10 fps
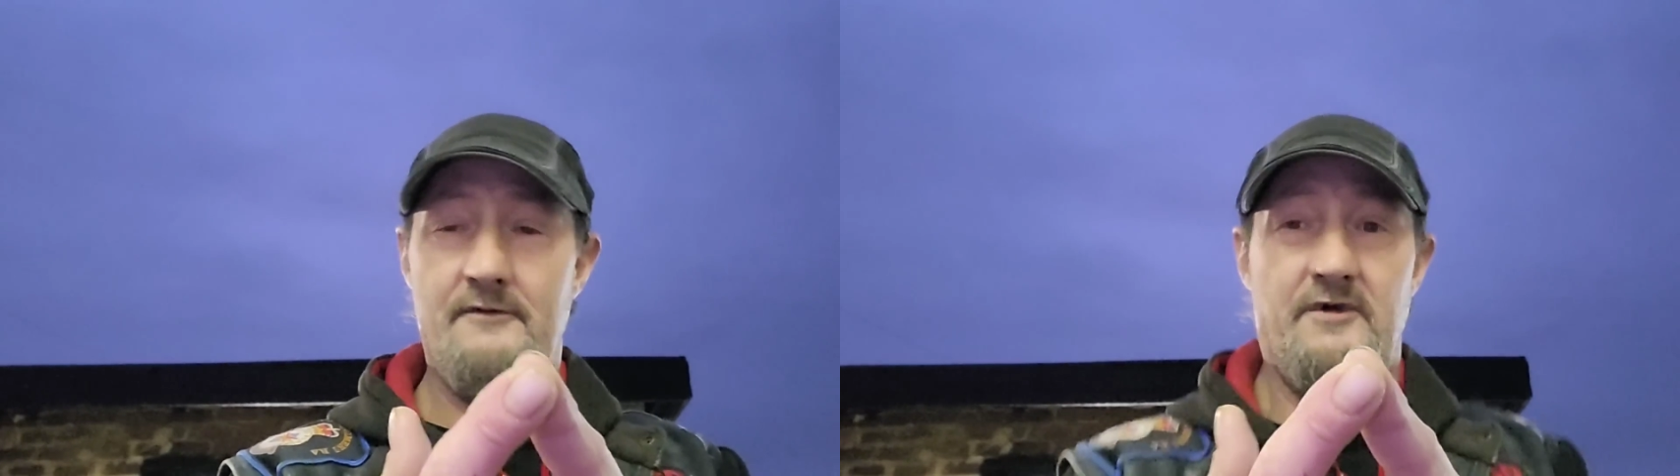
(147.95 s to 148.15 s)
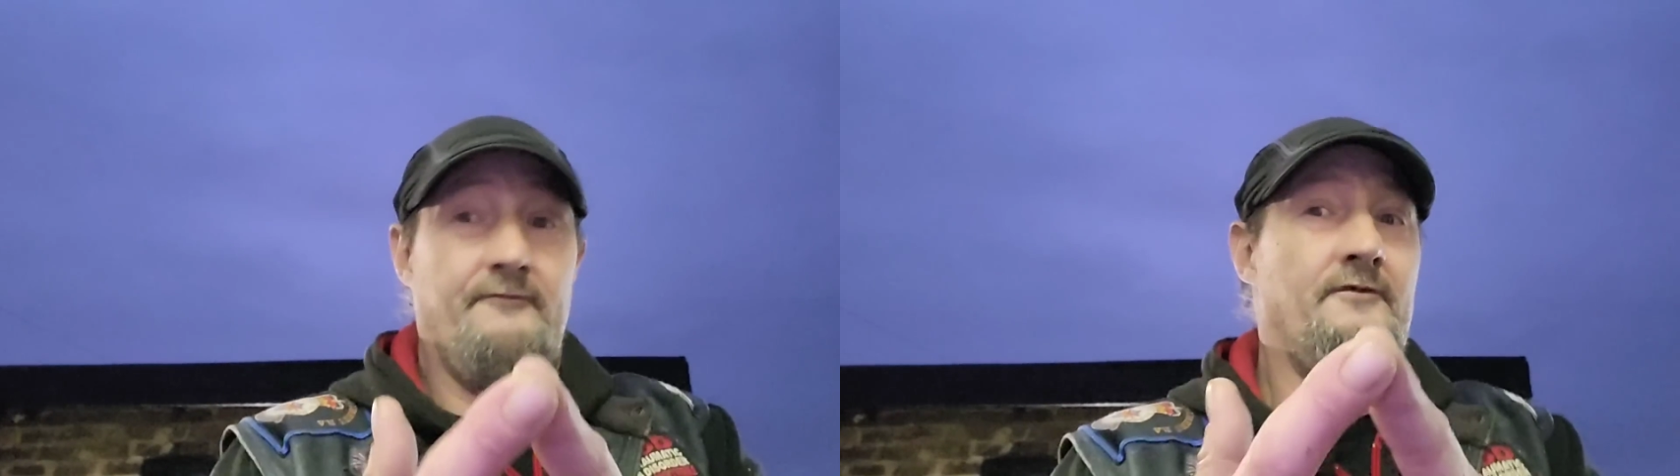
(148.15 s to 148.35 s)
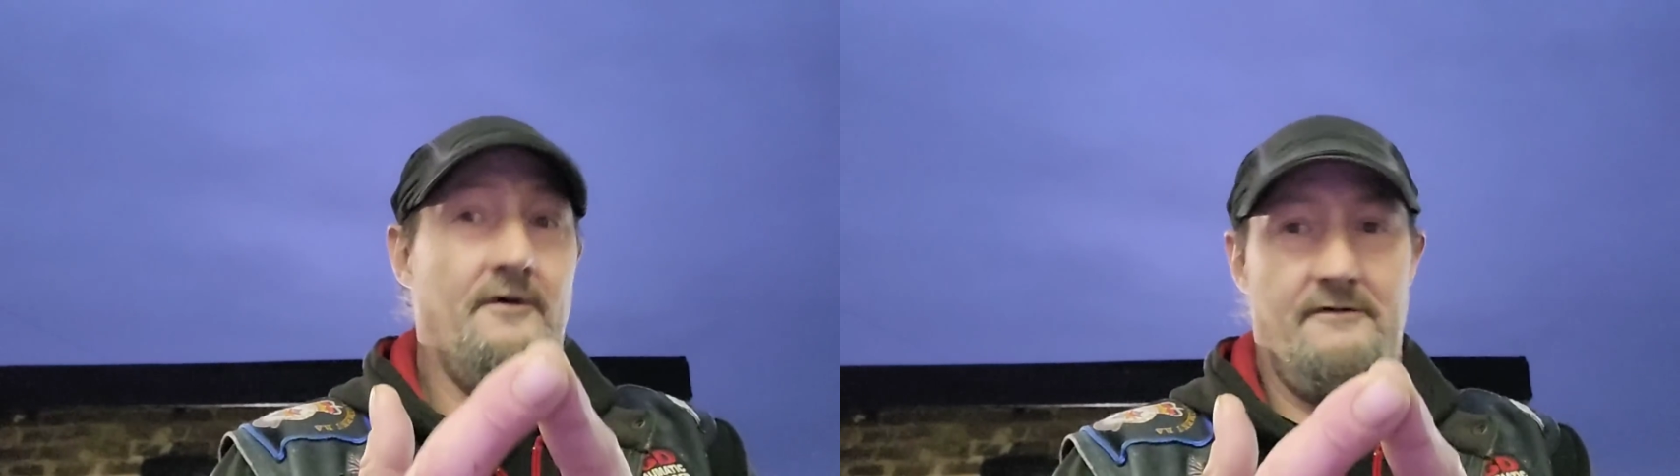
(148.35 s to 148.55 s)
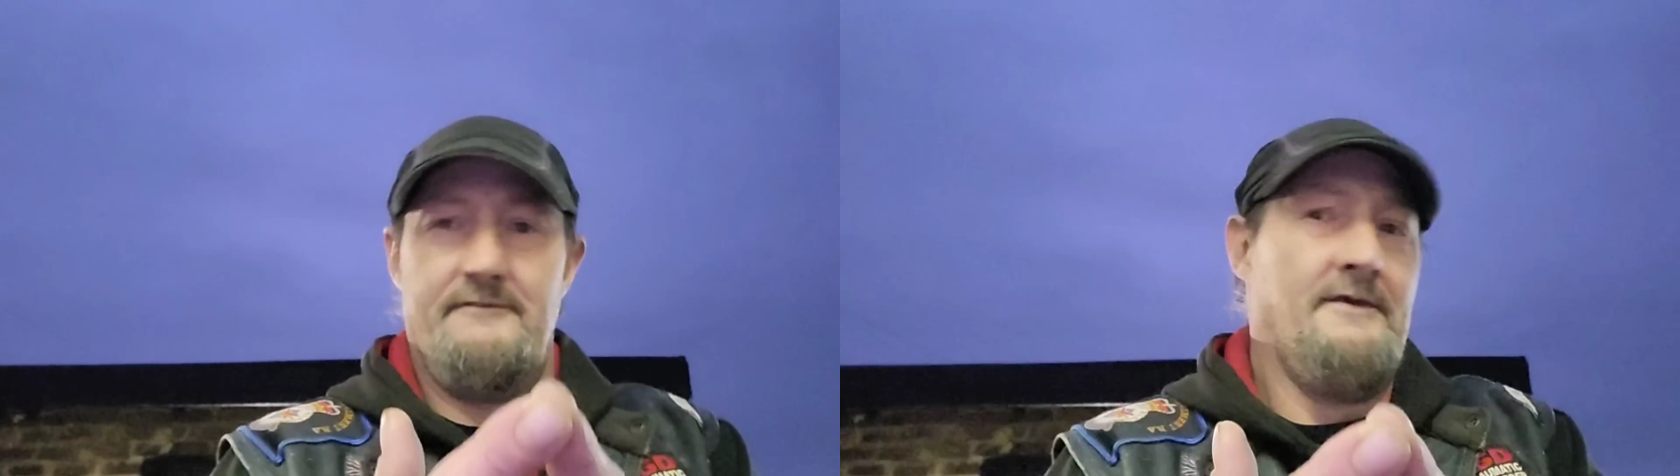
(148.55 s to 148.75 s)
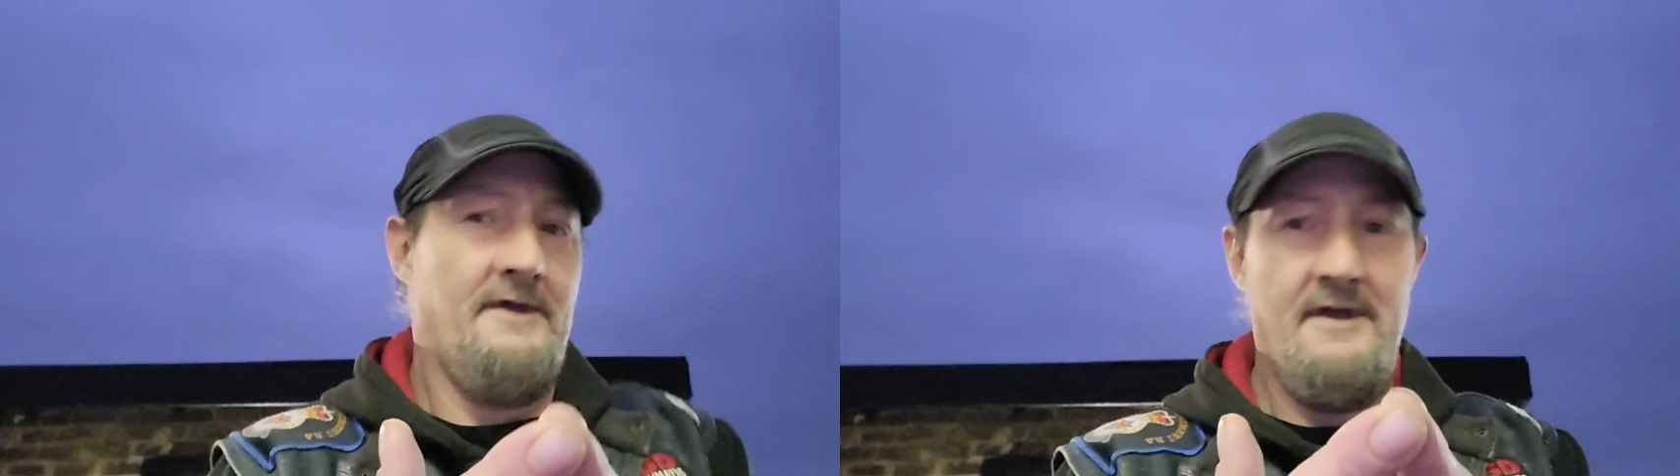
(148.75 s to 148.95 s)
Well, not
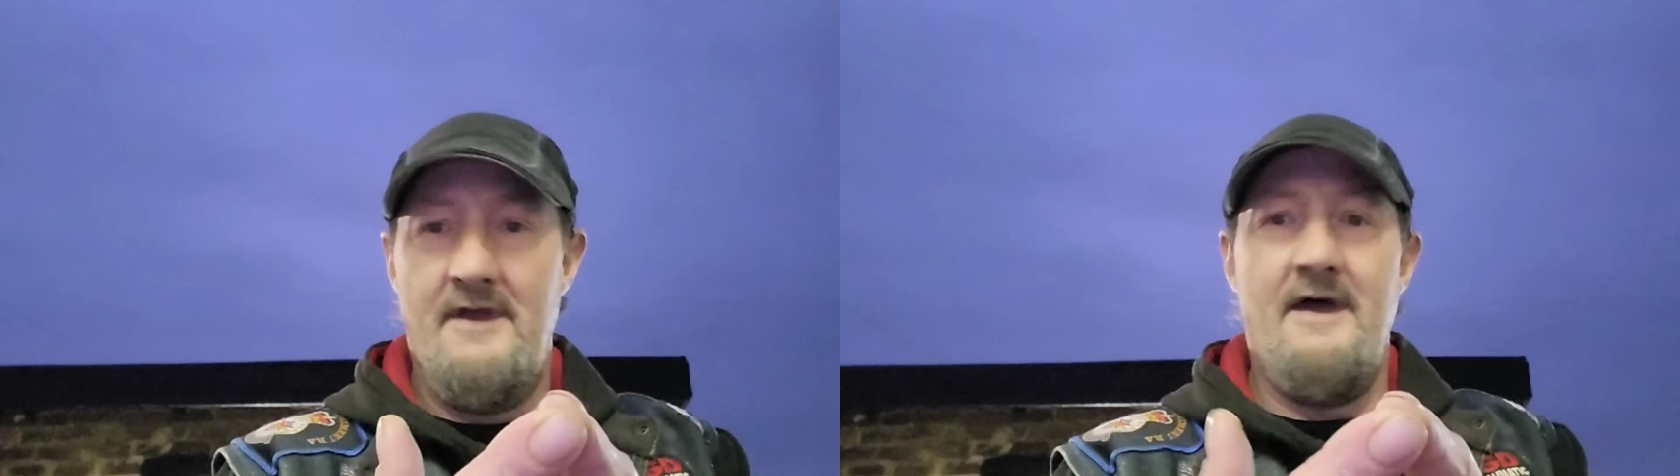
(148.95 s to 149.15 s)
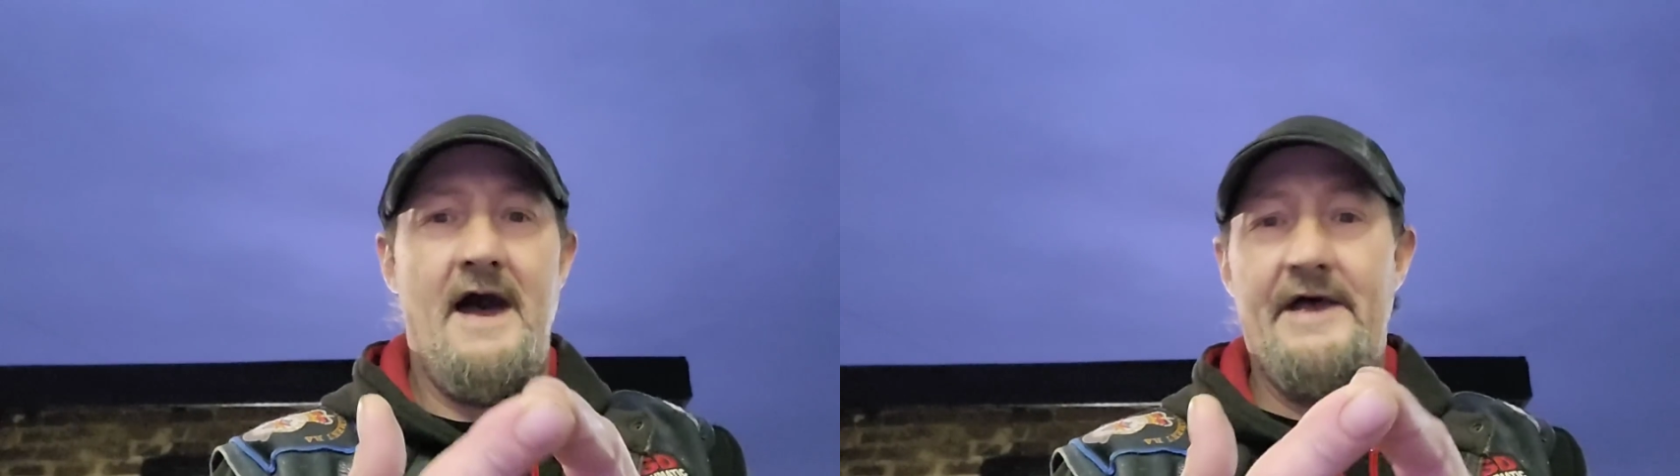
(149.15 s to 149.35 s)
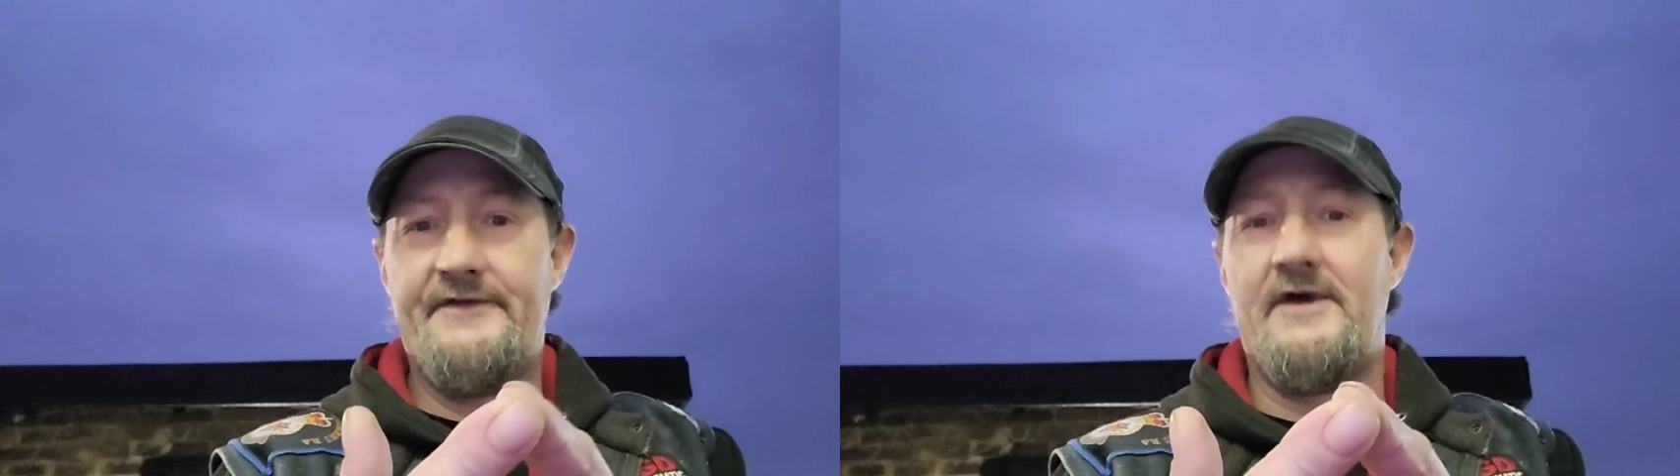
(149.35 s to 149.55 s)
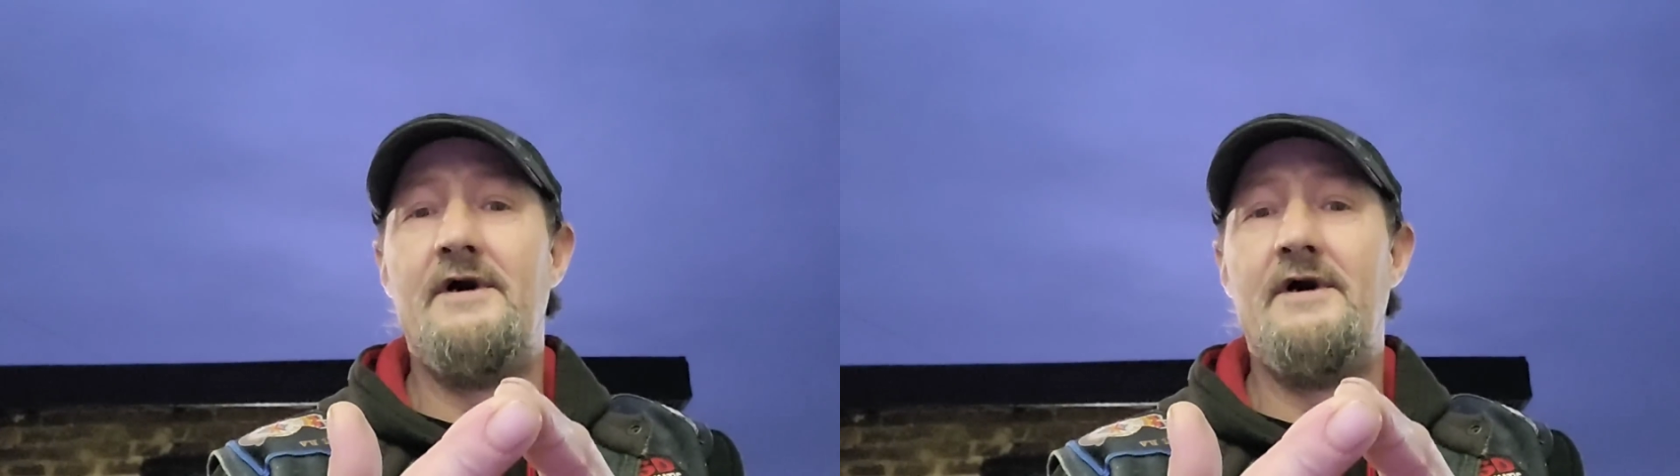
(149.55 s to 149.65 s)
as